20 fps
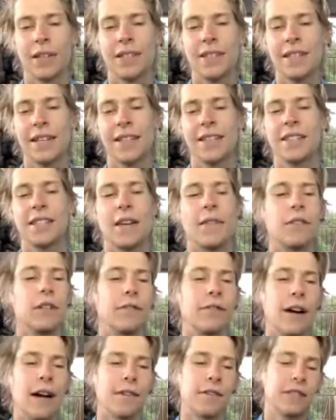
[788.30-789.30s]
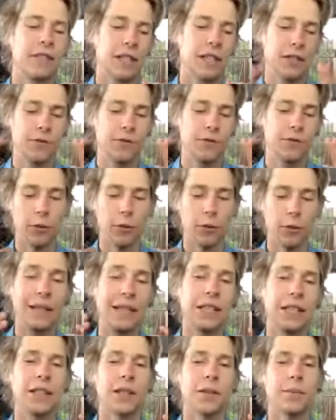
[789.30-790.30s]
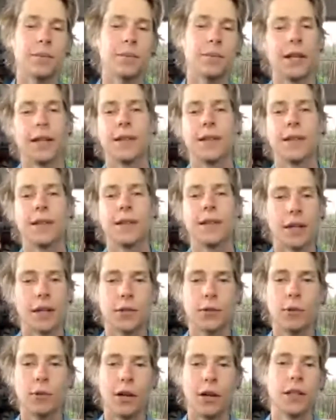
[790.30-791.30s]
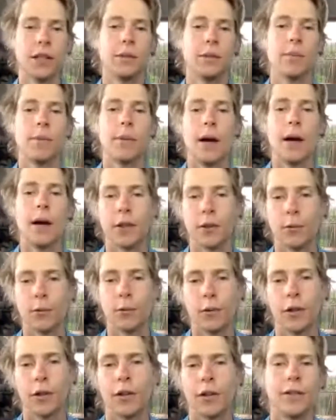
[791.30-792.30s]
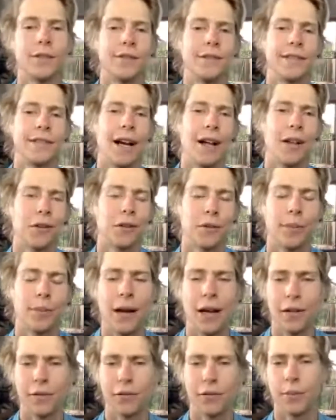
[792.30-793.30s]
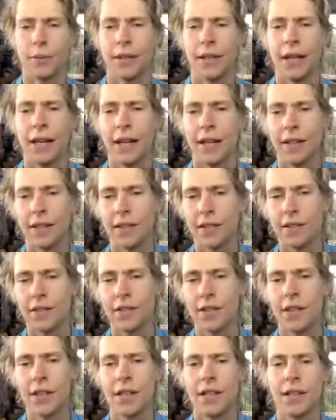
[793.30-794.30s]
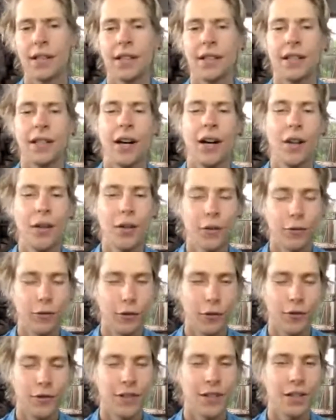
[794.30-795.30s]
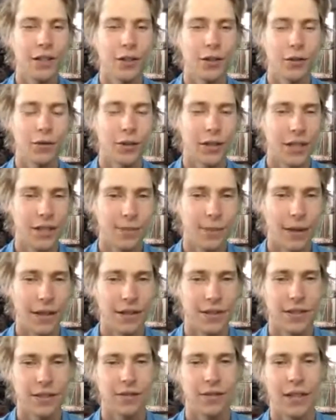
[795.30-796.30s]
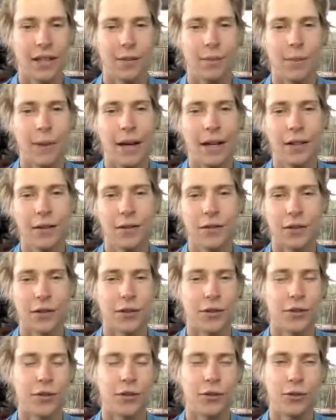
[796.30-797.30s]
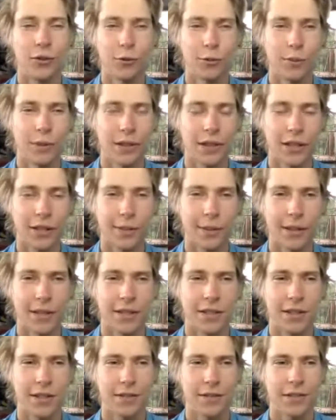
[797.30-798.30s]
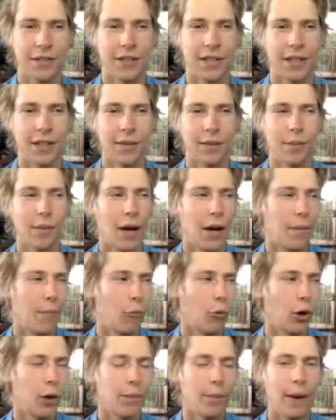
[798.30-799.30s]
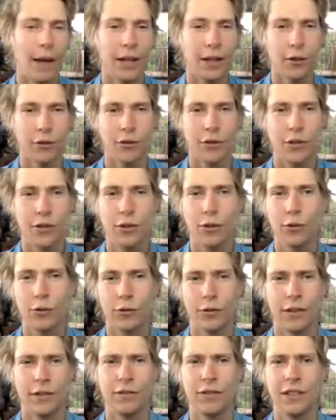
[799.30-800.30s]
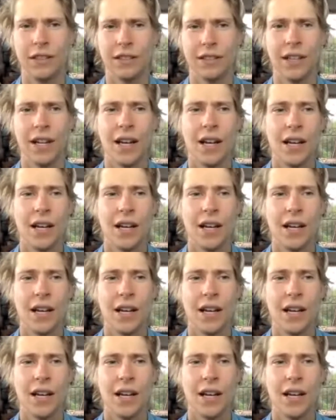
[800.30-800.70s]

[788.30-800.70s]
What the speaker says: like 75 cents for a medium, like the best quality papaya in the world. $1 a pound for bananas. Other fruits a little expensive, like mangoes are stupid expensive. It's like one mango is $2.50